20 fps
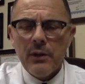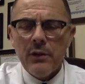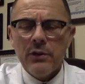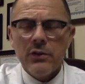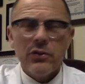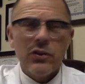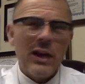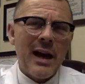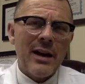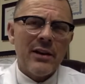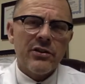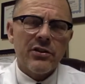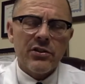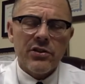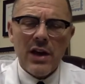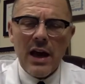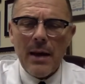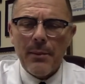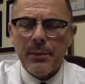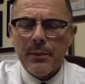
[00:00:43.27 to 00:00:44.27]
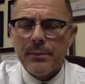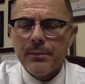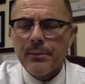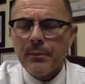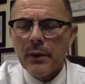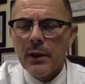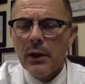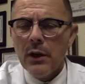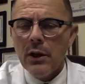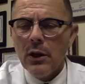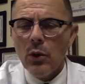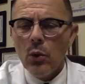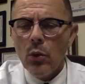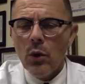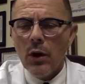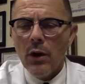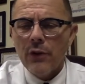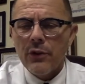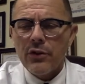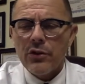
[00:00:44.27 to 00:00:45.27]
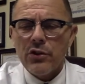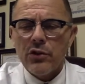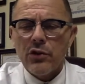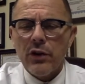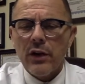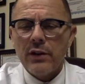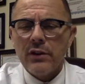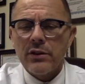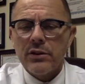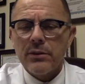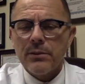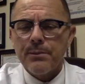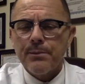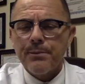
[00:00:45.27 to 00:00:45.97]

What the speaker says: So how does this happen? Well, the stress